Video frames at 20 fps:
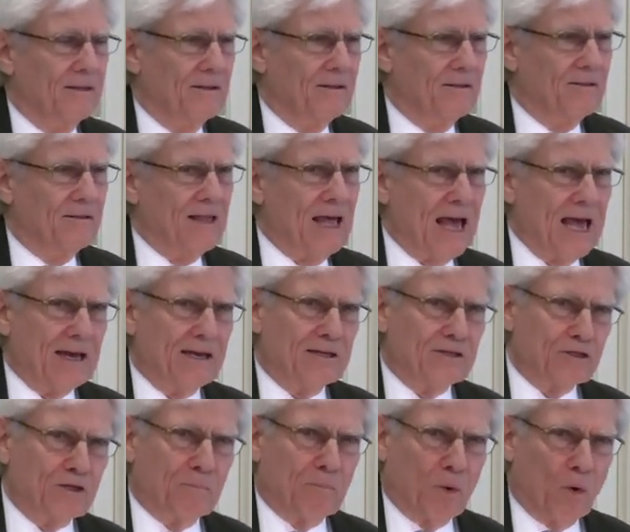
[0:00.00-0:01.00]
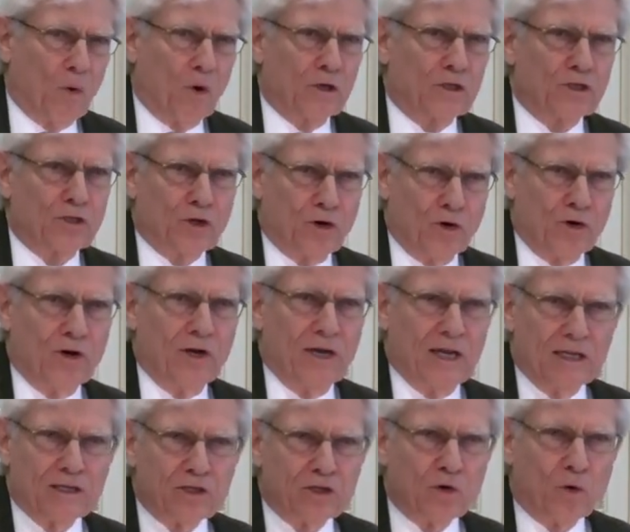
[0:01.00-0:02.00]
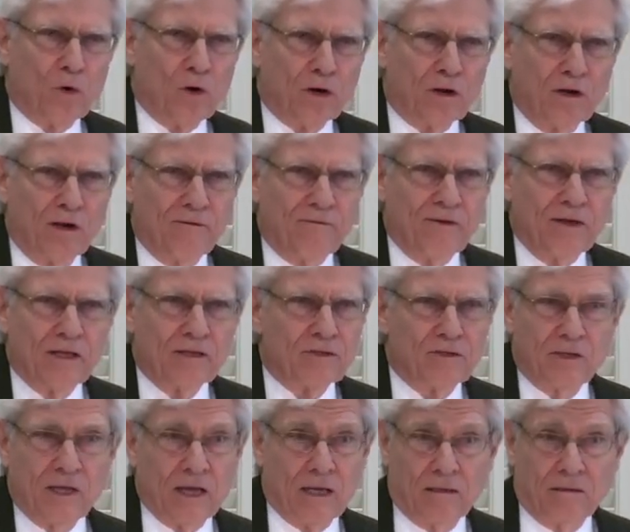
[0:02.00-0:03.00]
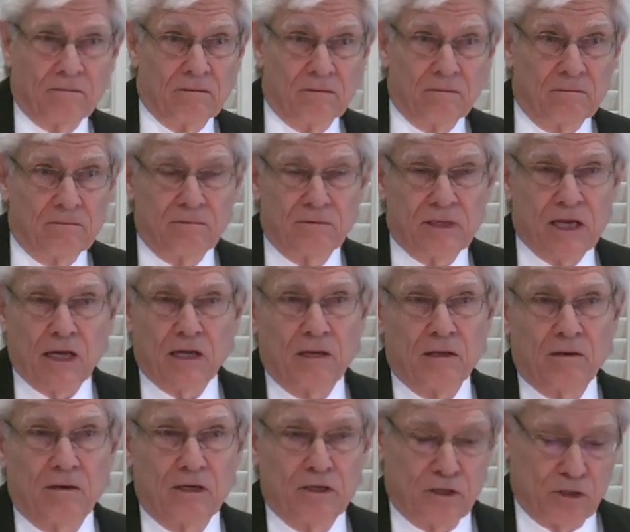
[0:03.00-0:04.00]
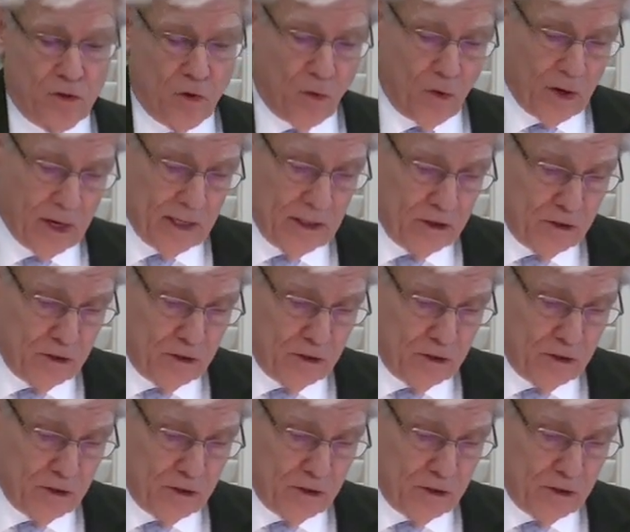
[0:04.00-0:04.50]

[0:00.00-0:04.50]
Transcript: that supports certain historical events that secular historians